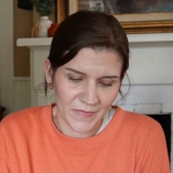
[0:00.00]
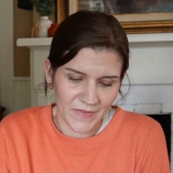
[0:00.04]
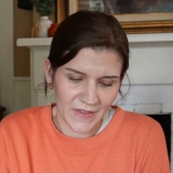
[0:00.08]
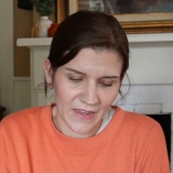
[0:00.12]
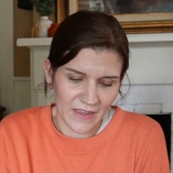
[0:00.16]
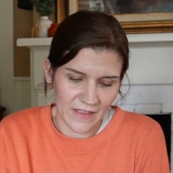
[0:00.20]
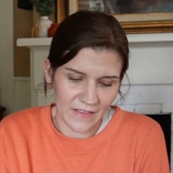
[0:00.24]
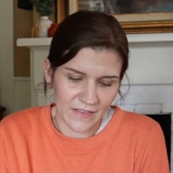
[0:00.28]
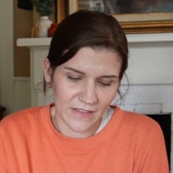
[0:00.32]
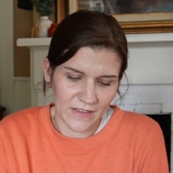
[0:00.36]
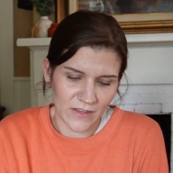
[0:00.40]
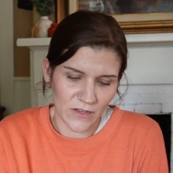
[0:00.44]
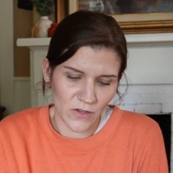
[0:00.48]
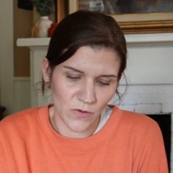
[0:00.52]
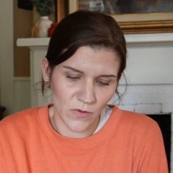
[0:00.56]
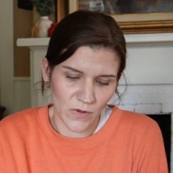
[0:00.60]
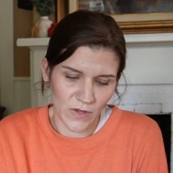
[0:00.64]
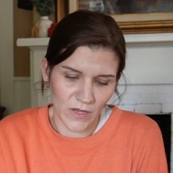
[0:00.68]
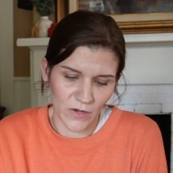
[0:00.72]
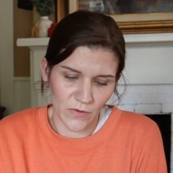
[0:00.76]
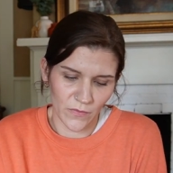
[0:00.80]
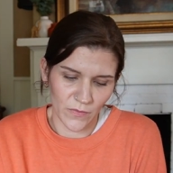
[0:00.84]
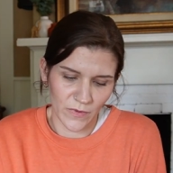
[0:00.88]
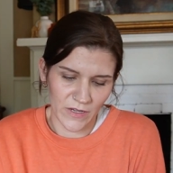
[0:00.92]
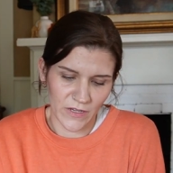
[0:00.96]
and you
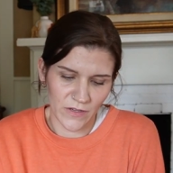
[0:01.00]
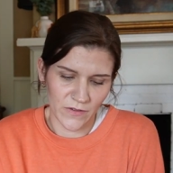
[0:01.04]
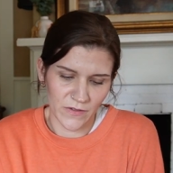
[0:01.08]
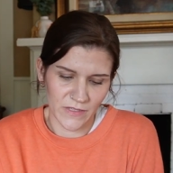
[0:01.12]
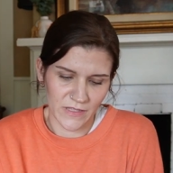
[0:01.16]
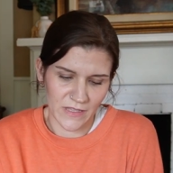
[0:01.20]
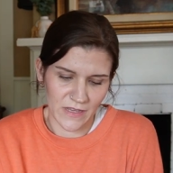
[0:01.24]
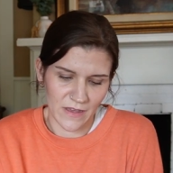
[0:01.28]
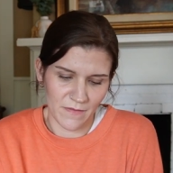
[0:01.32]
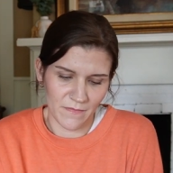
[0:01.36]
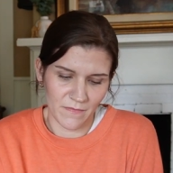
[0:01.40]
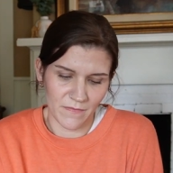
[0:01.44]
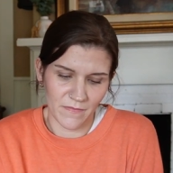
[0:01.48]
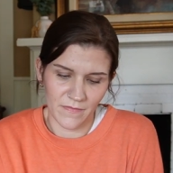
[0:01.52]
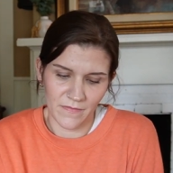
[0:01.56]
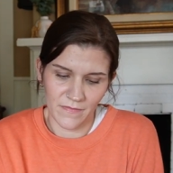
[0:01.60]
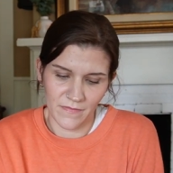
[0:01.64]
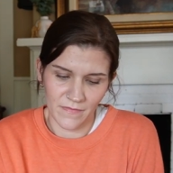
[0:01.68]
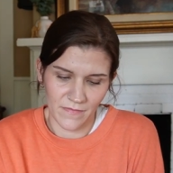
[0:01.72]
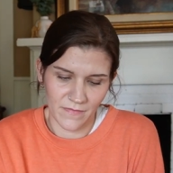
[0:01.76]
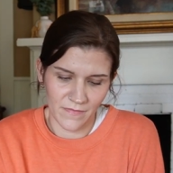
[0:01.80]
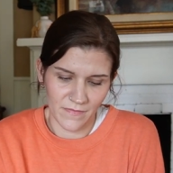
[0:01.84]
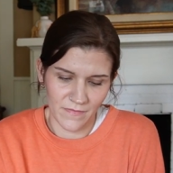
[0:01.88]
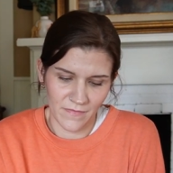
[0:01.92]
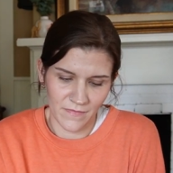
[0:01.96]
can reuse them
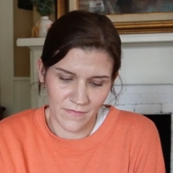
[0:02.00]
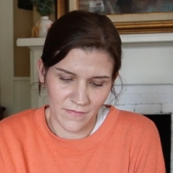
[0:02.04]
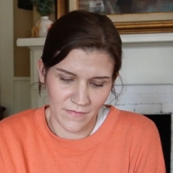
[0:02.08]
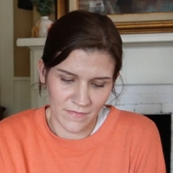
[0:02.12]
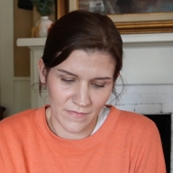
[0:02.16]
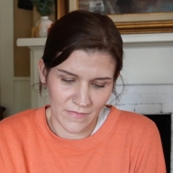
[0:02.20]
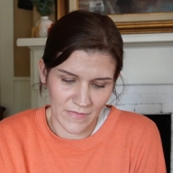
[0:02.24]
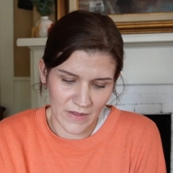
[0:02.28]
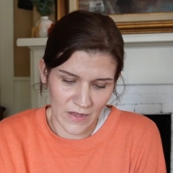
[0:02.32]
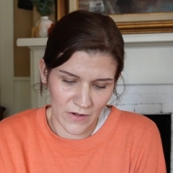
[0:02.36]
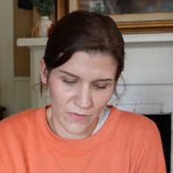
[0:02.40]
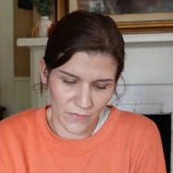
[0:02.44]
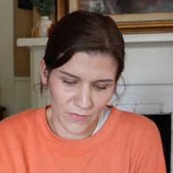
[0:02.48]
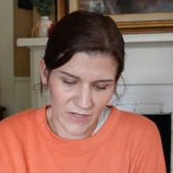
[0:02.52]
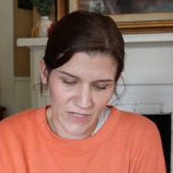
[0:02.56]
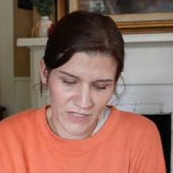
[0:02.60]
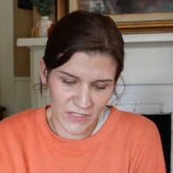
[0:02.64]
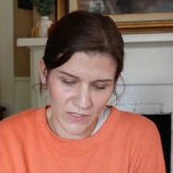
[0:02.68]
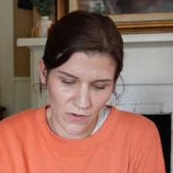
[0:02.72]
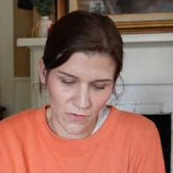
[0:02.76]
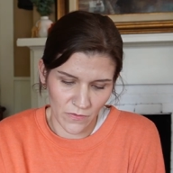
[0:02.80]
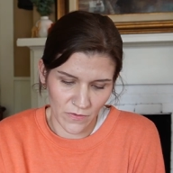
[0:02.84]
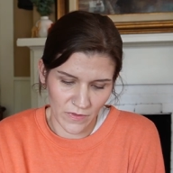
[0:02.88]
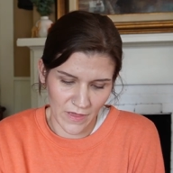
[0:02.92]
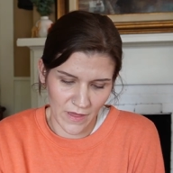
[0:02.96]
and
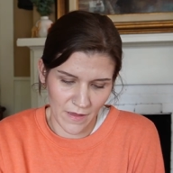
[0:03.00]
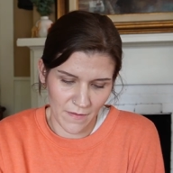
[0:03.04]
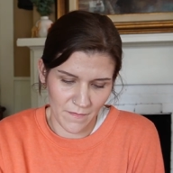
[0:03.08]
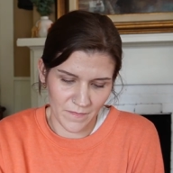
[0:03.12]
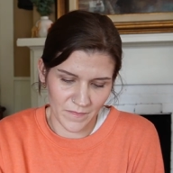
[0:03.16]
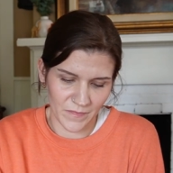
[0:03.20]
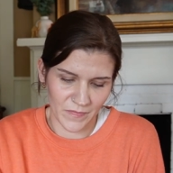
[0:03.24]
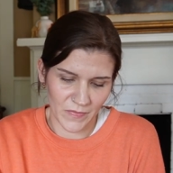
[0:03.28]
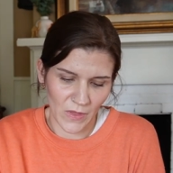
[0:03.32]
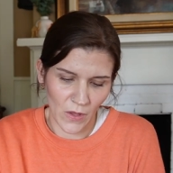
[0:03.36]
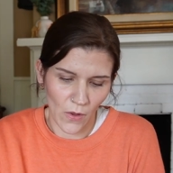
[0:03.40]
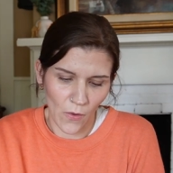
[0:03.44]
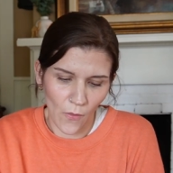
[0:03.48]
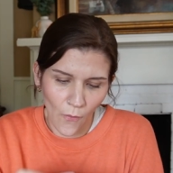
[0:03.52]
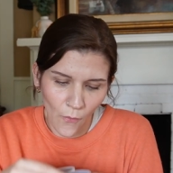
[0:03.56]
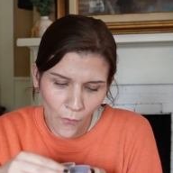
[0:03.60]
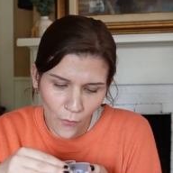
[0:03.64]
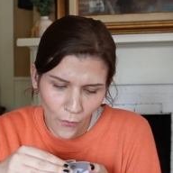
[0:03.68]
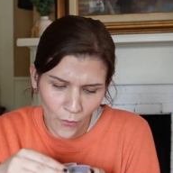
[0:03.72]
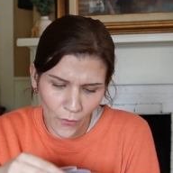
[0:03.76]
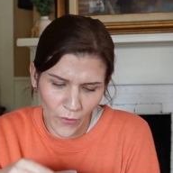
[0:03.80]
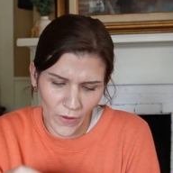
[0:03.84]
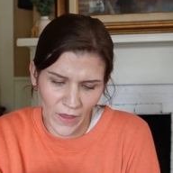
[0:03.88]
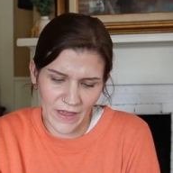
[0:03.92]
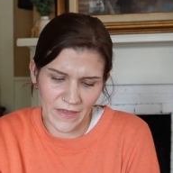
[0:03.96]
re-soak them,
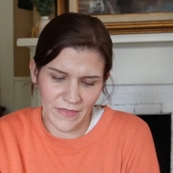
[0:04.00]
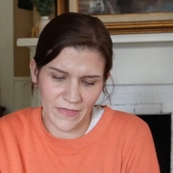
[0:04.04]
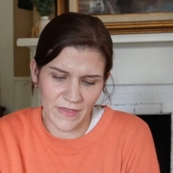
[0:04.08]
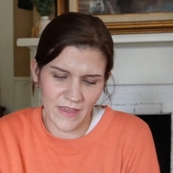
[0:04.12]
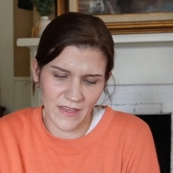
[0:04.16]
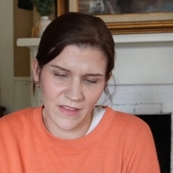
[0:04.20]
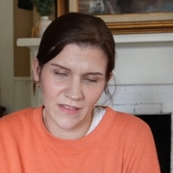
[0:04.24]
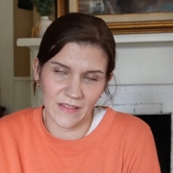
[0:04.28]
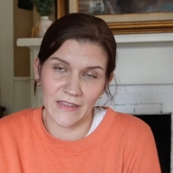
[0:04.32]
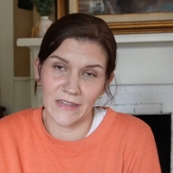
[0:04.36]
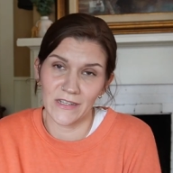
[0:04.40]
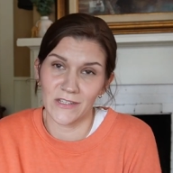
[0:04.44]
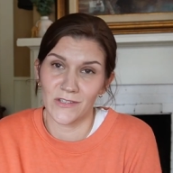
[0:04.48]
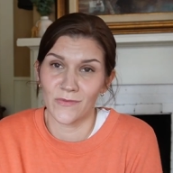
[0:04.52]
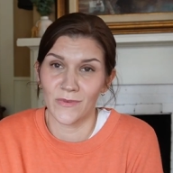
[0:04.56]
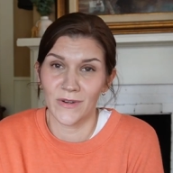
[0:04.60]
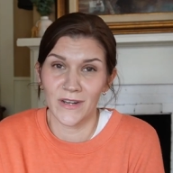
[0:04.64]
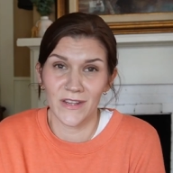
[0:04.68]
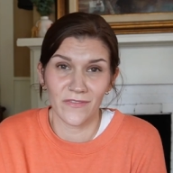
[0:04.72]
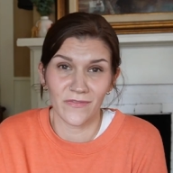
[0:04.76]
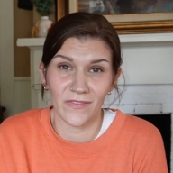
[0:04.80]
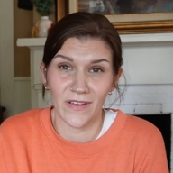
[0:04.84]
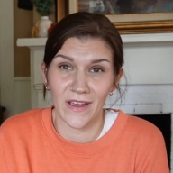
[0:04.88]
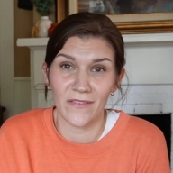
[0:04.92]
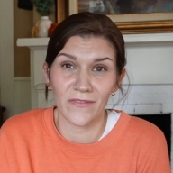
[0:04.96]
I think like
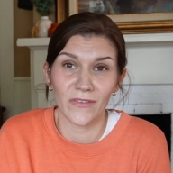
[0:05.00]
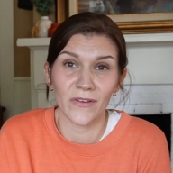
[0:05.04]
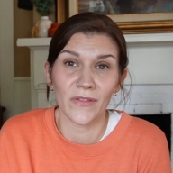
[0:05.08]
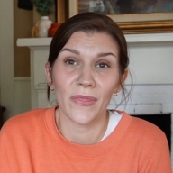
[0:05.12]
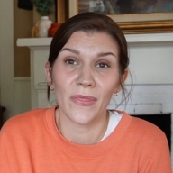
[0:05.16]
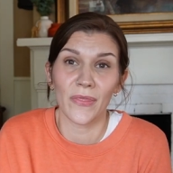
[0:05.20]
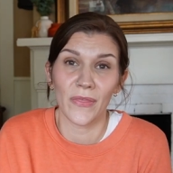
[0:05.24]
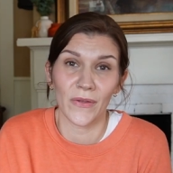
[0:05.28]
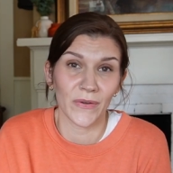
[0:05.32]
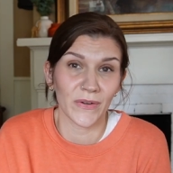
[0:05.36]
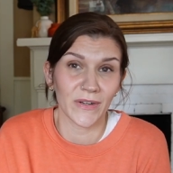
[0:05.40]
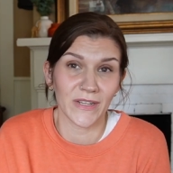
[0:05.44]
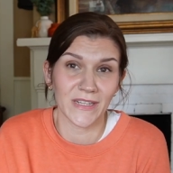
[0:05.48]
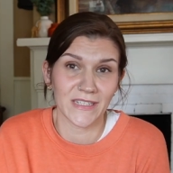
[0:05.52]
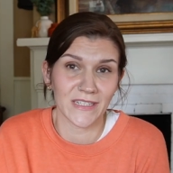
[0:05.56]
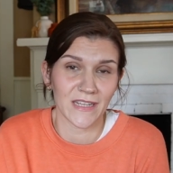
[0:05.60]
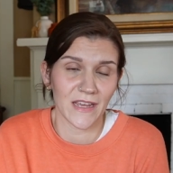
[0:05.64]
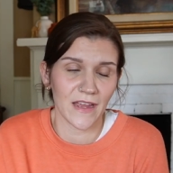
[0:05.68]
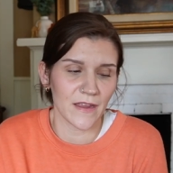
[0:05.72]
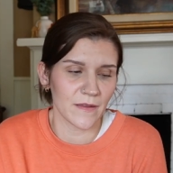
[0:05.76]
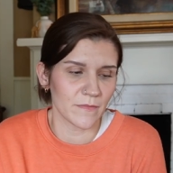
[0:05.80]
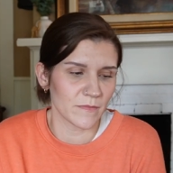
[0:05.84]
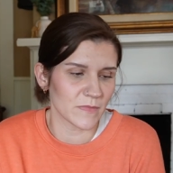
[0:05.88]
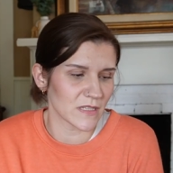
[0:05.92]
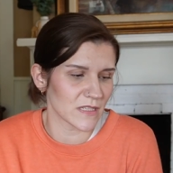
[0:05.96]
25 or 30
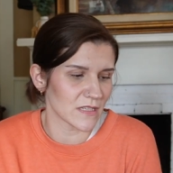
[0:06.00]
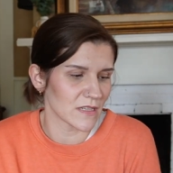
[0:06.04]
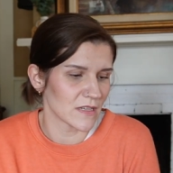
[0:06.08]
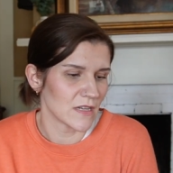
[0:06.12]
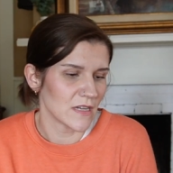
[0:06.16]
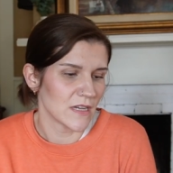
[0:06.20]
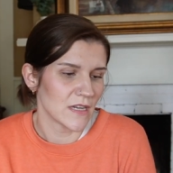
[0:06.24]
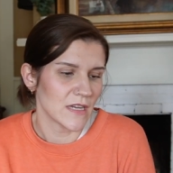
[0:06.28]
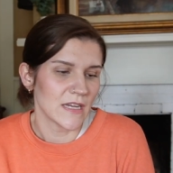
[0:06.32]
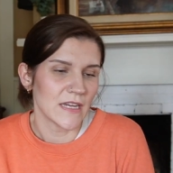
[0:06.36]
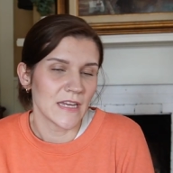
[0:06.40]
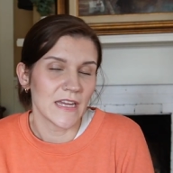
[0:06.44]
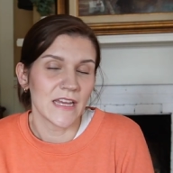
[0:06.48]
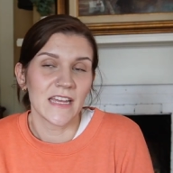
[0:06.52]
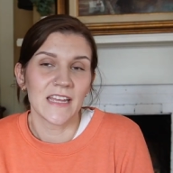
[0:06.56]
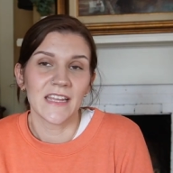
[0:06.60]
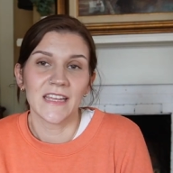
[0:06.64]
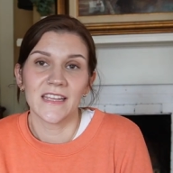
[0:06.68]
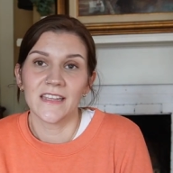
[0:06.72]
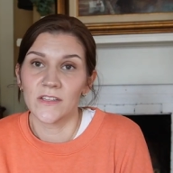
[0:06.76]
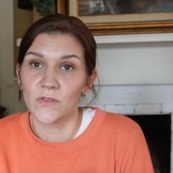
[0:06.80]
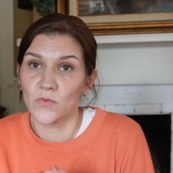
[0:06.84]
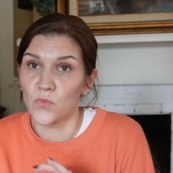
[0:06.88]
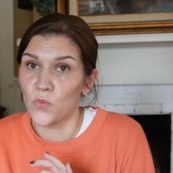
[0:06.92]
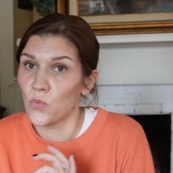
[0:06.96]
times.
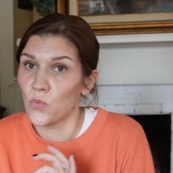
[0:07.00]
It's